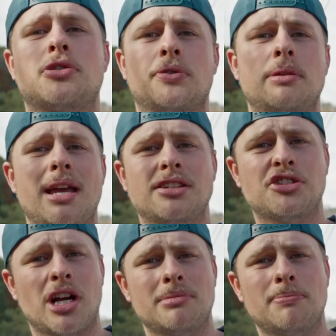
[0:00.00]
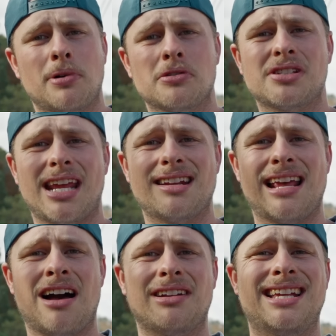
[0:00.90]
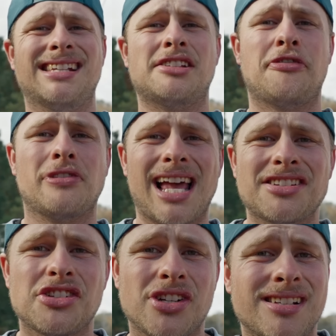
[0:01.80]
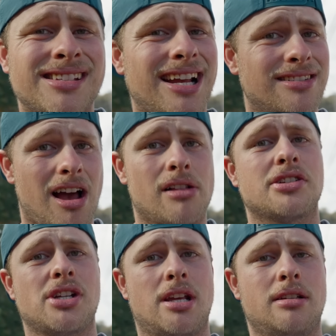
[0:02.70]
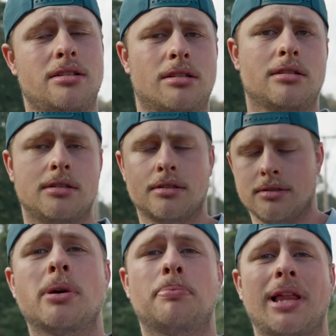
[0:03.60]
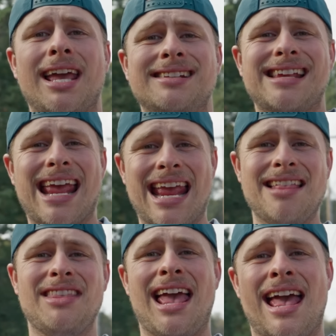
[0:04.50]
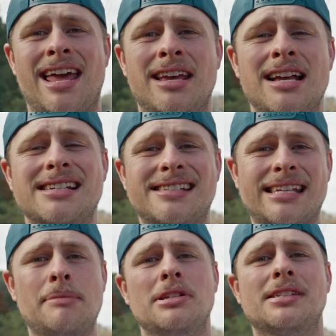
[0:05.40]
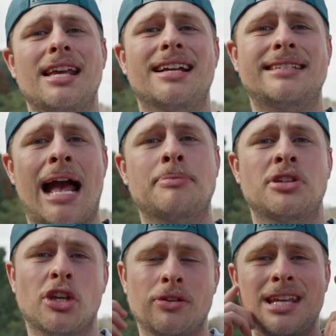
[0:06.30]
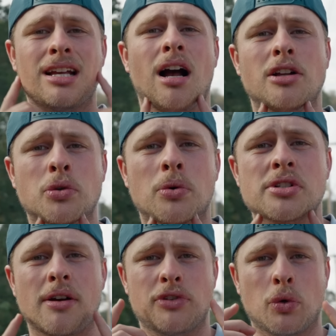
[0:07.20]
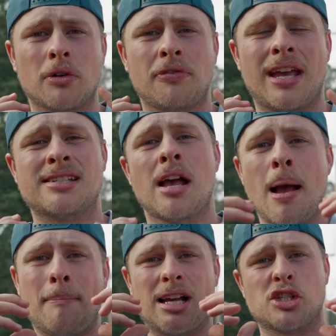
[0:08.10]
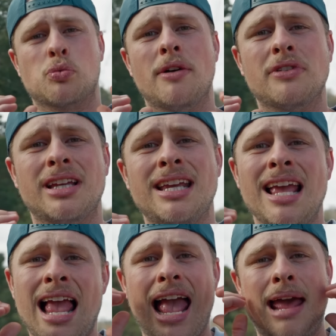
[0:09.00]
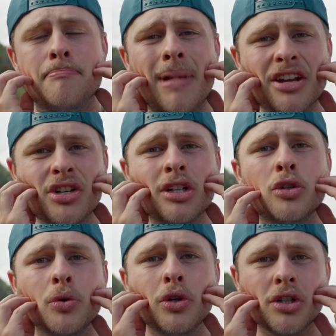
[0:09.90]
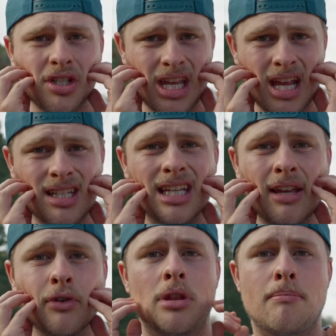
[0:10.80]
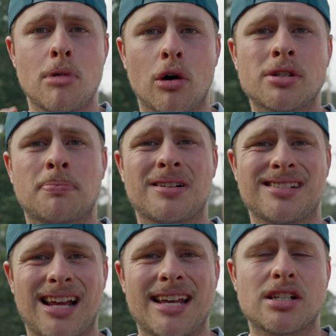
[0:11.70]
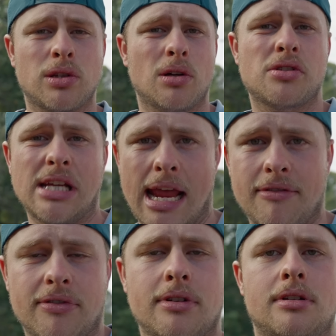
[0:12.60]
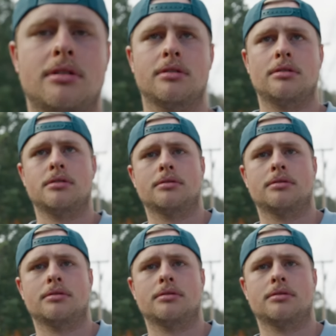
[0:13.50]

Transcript: truly makes the Chairman Pro stand out is its Flex Adjust technology. This allows both the blades and and the head seamlessly adapt to the unique contours of your face by swiveling and meshing to your skin to give you the most precise close shave. And if